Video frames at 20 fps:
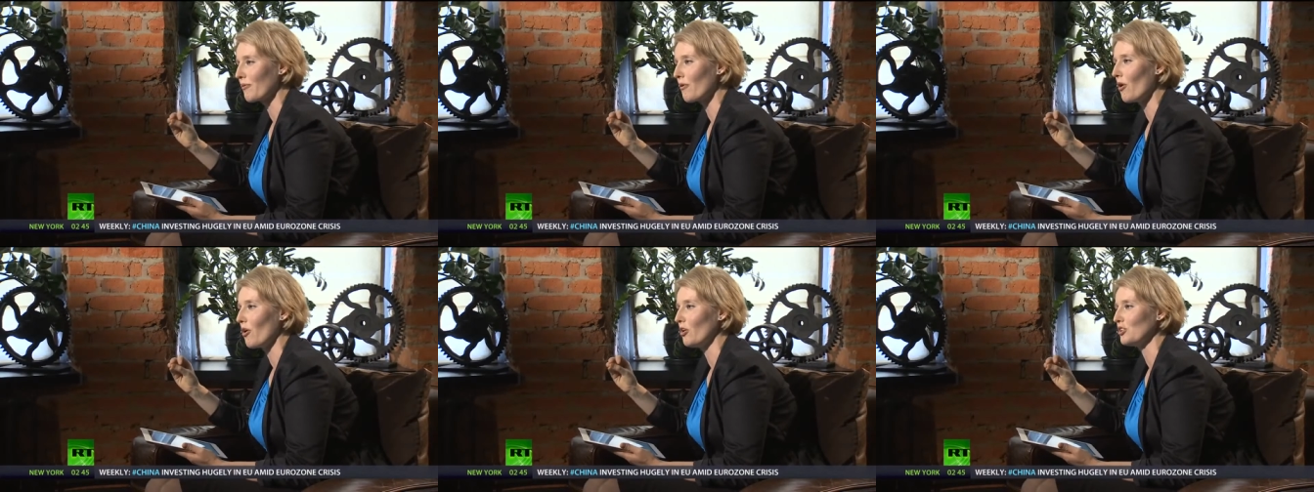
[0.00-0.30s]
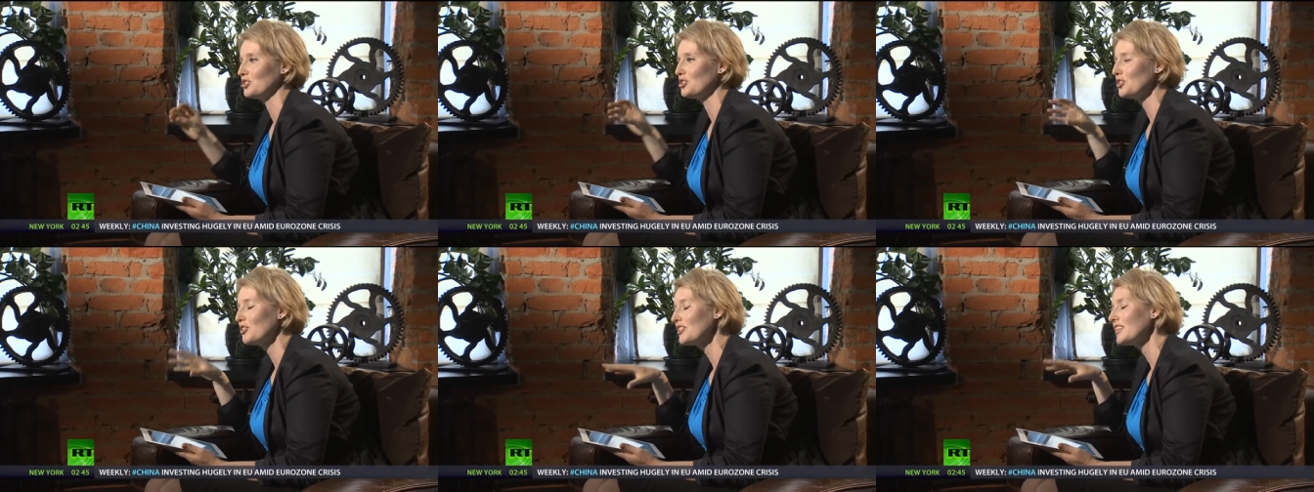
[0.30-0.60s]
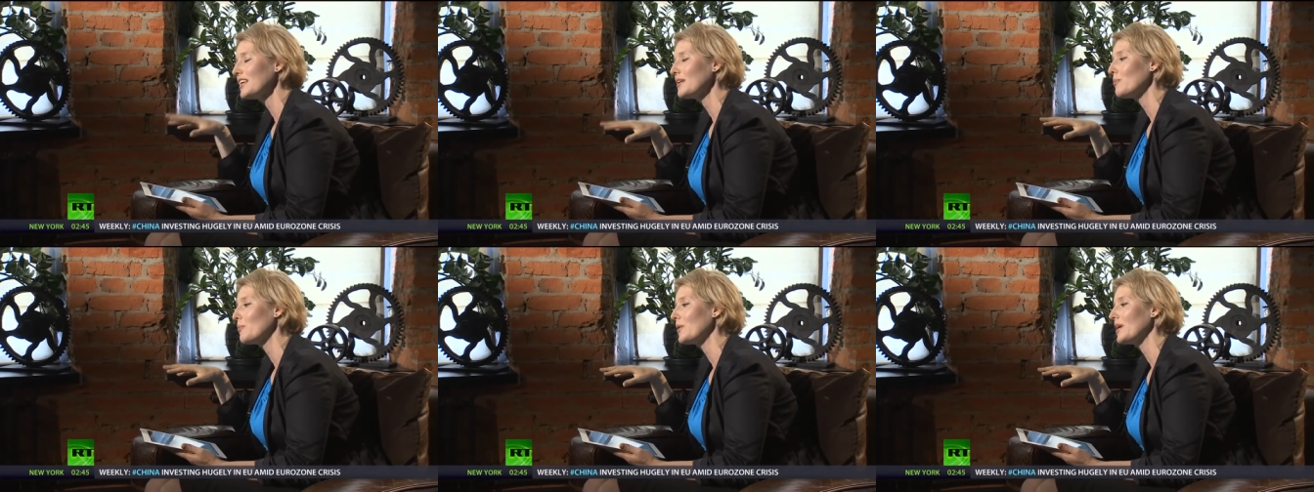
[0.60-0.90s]
role. Do you
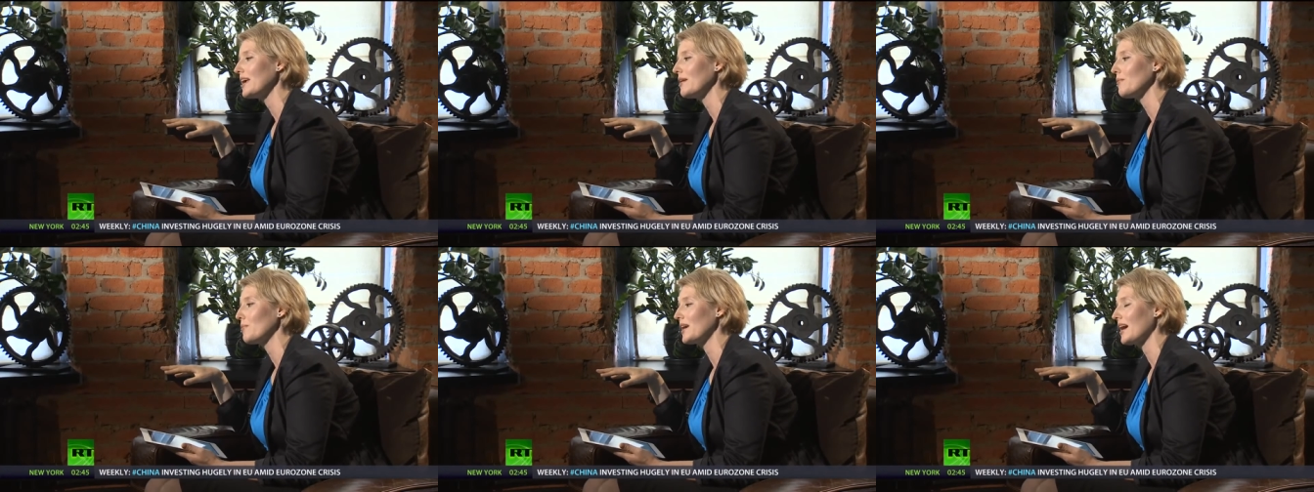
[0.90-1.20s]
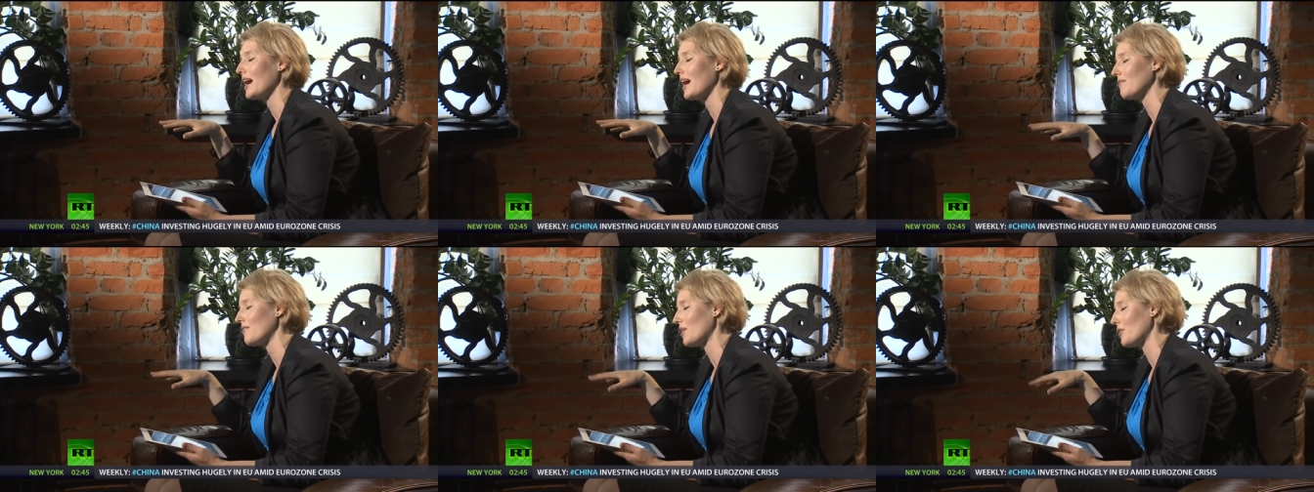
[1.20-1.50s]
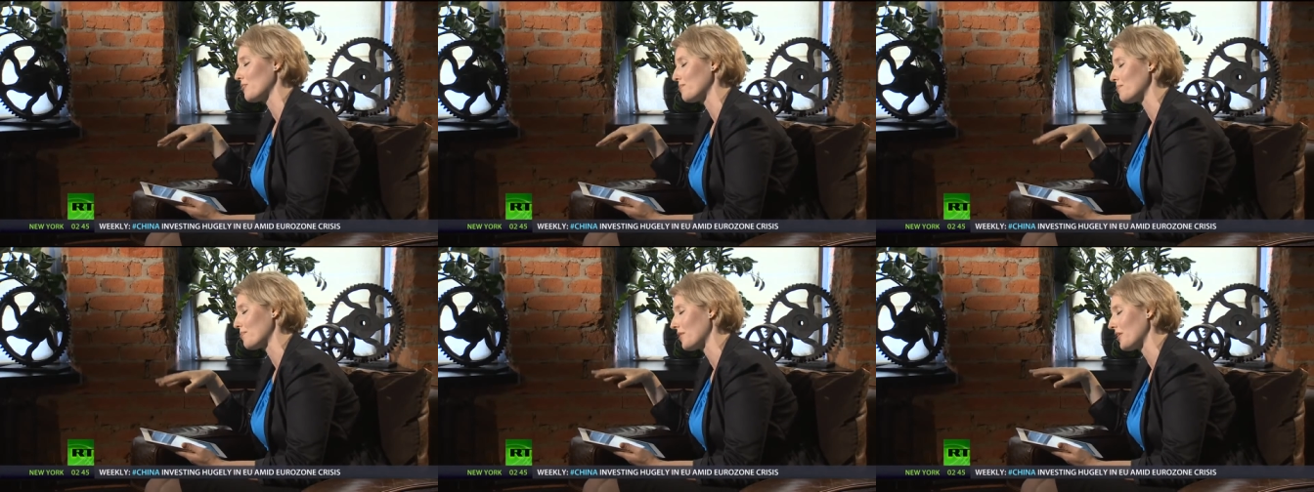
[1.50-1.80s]
think we have
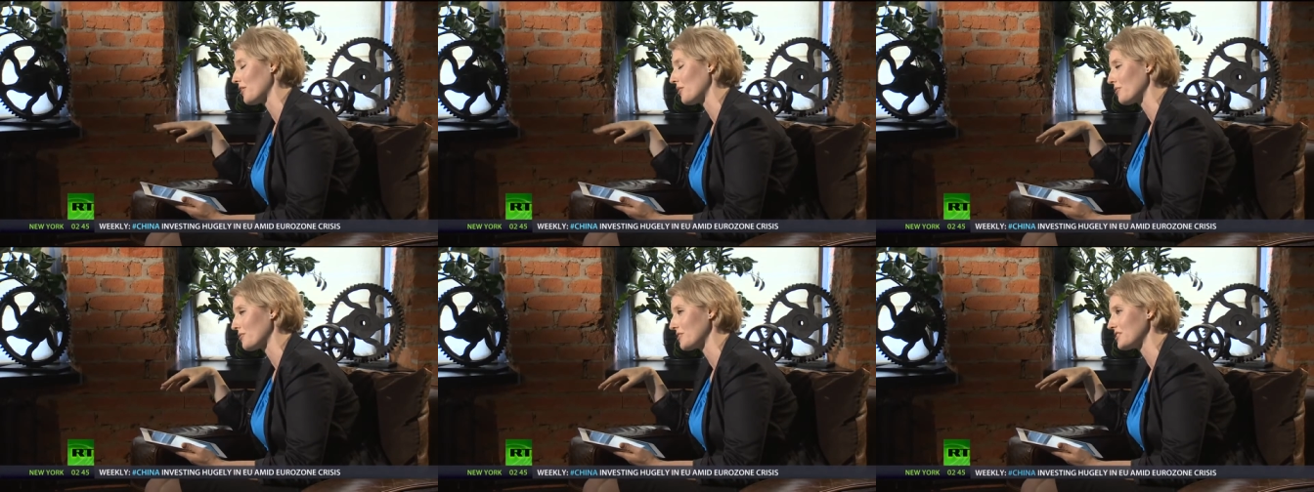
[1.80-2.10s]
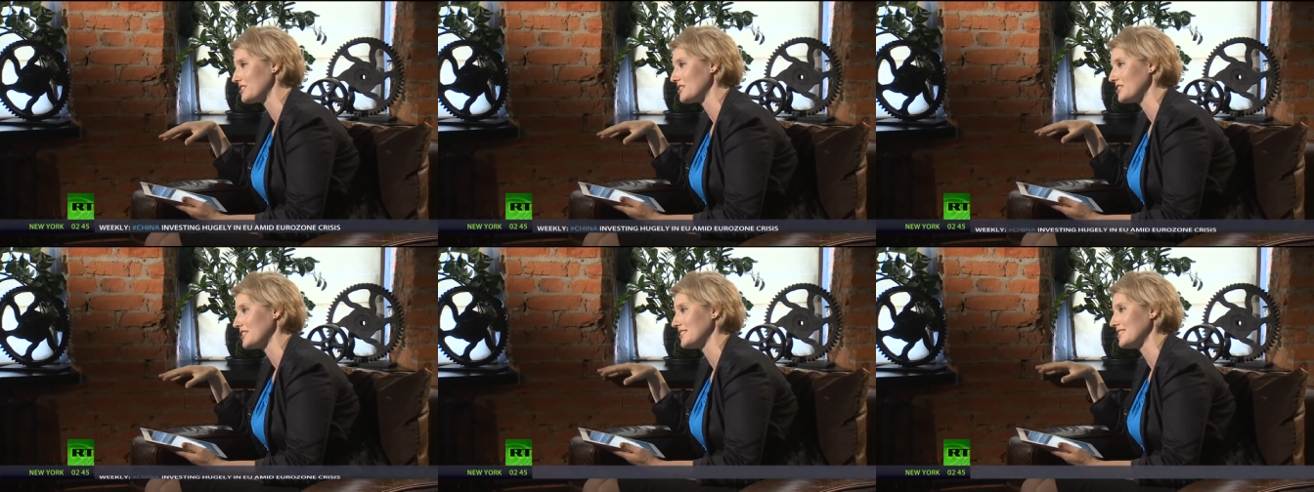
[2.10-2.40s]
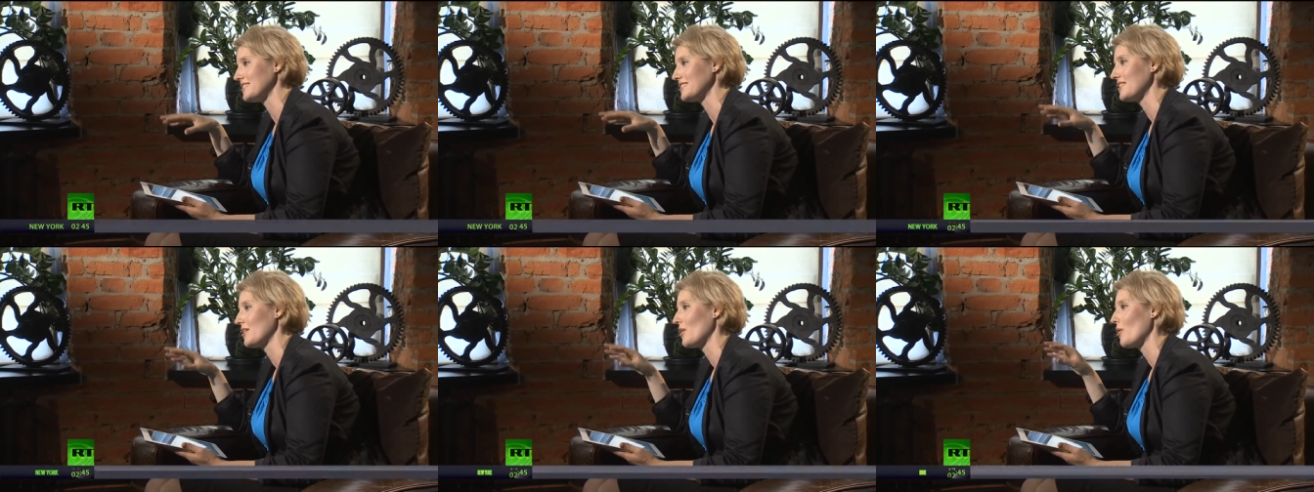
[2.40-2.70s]
our
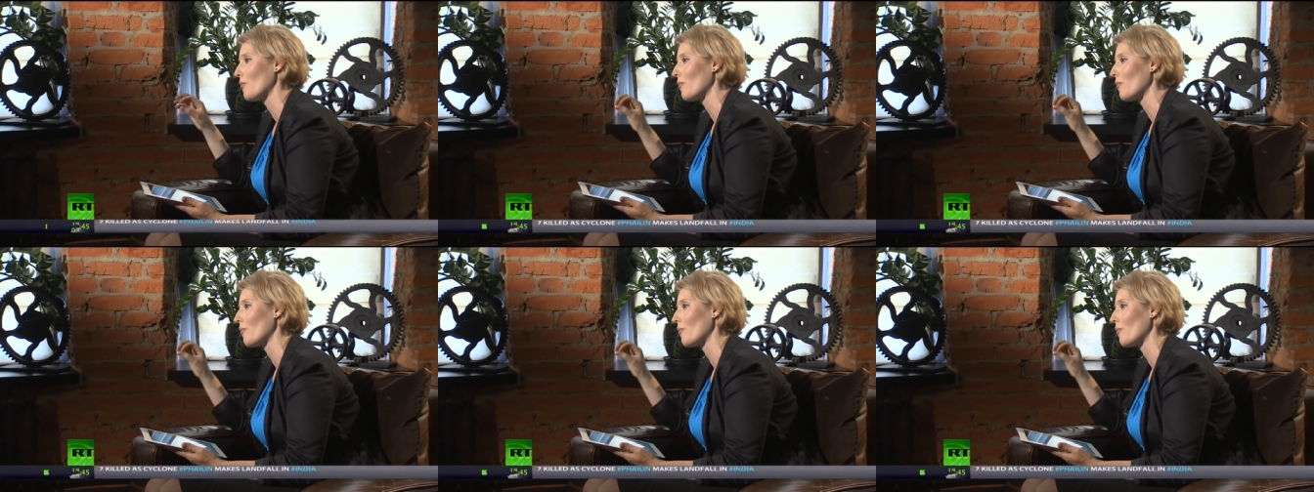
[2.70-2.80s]
priorities